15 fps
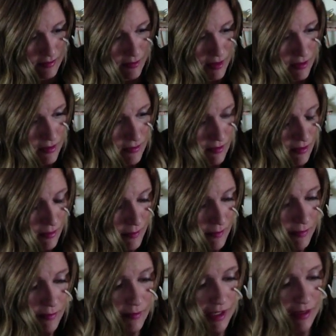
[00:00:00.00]
I'm going to use one
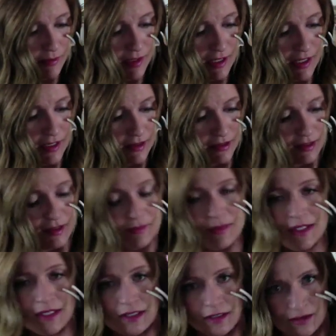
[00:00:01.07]
of my banana
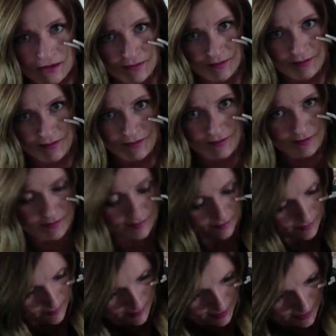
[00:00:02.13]
clips
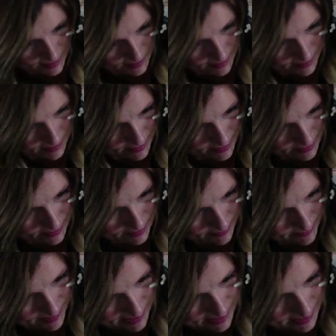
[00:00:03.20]
to
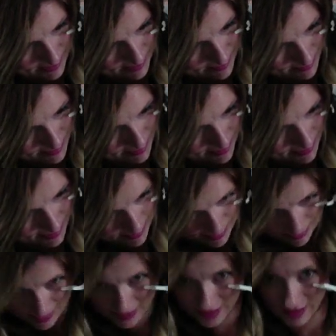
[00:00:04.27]
clip that into
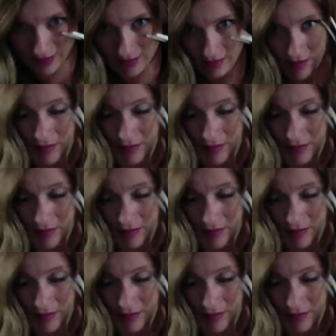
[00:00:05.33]
place.